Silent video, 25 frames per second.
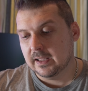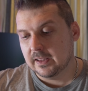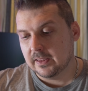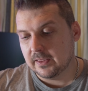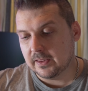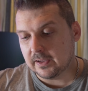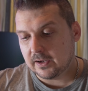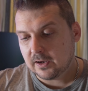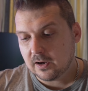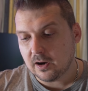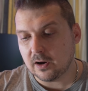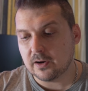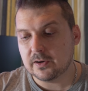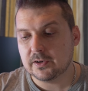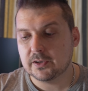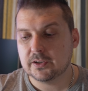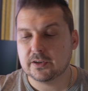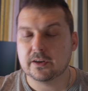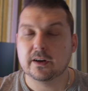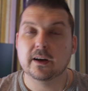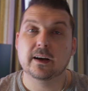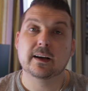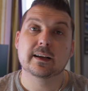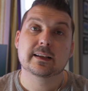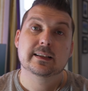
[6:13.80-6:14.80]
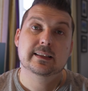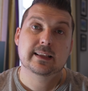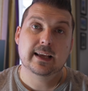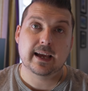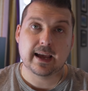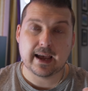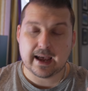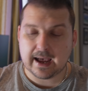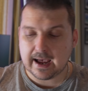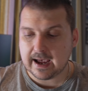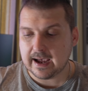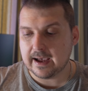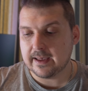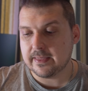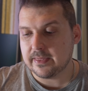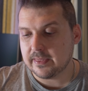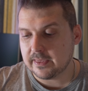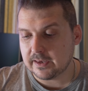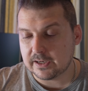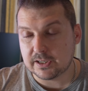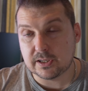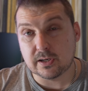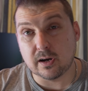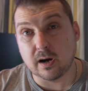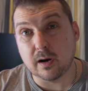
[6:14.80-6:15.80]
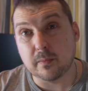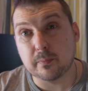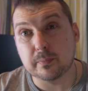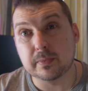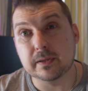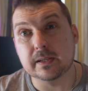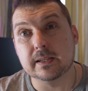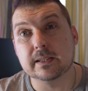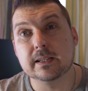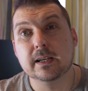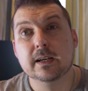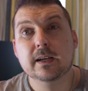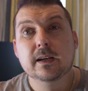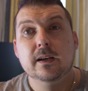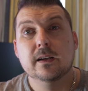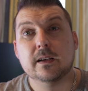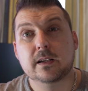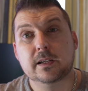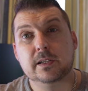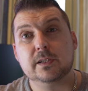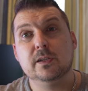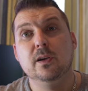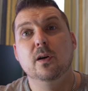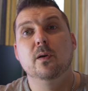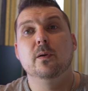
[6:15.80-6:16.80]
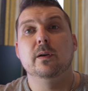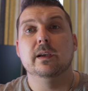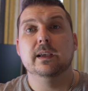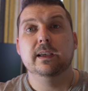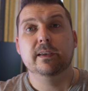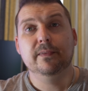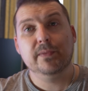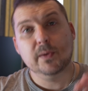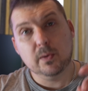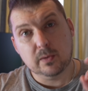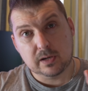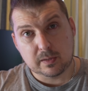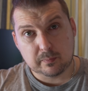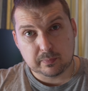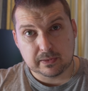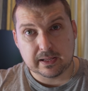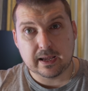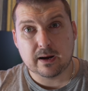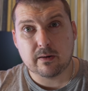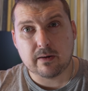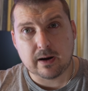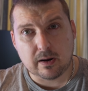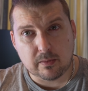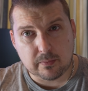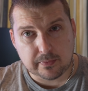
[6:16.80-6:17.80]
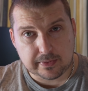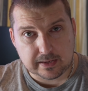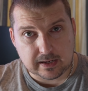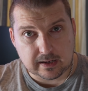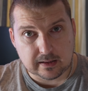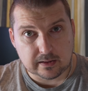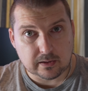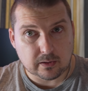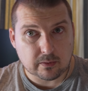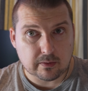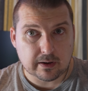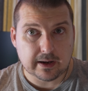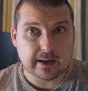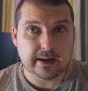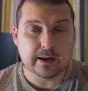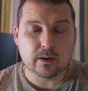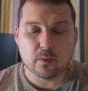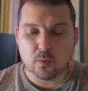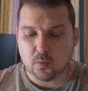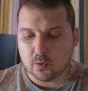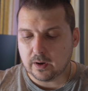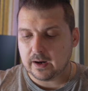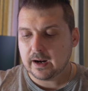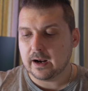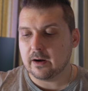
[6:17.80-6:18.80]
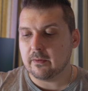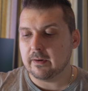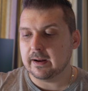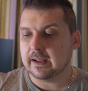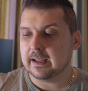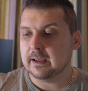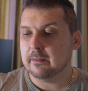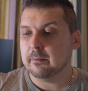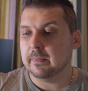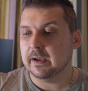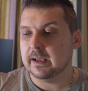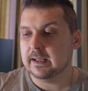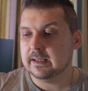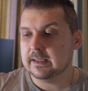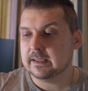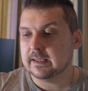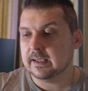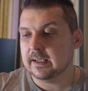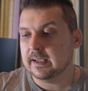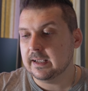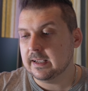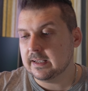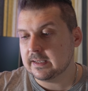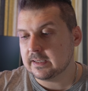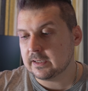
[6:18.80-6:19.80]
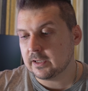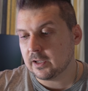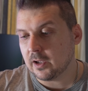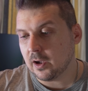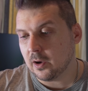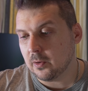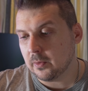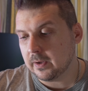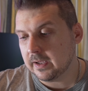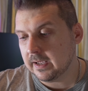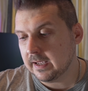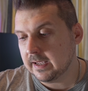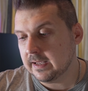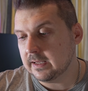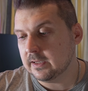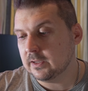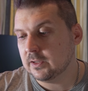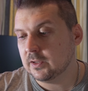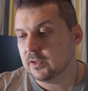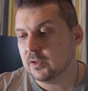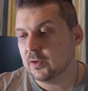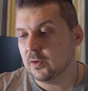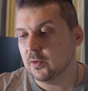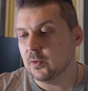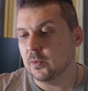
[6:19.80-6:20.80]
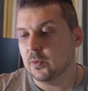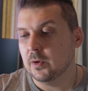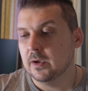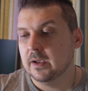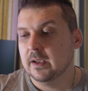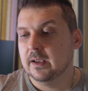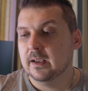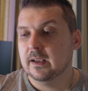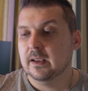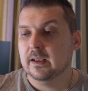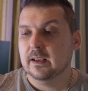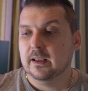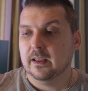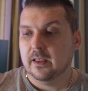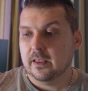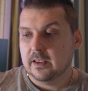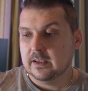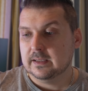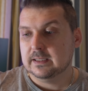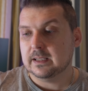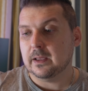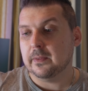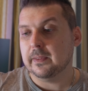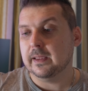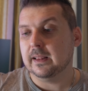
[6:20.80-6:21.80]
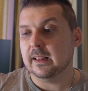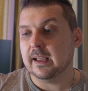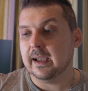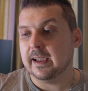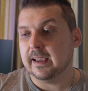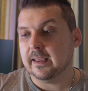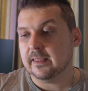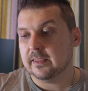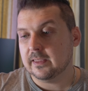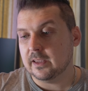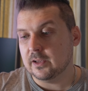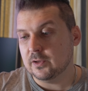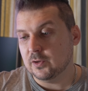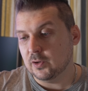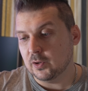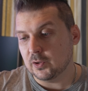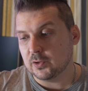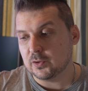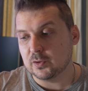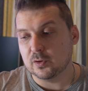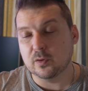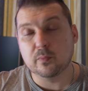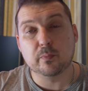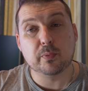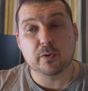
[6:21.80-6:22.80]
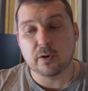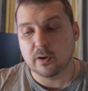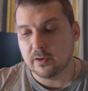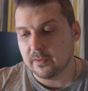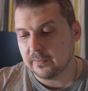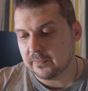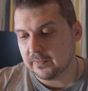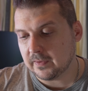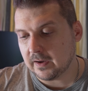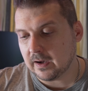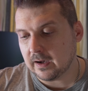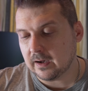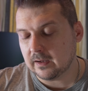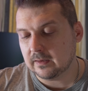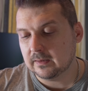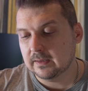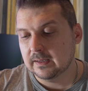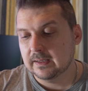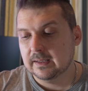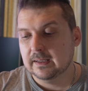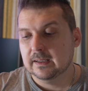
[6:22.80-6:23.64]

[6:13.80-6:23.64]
the contrast, and the sharpness. So if you want to play around with color grading, what I recommend is go into something like the neutral profile,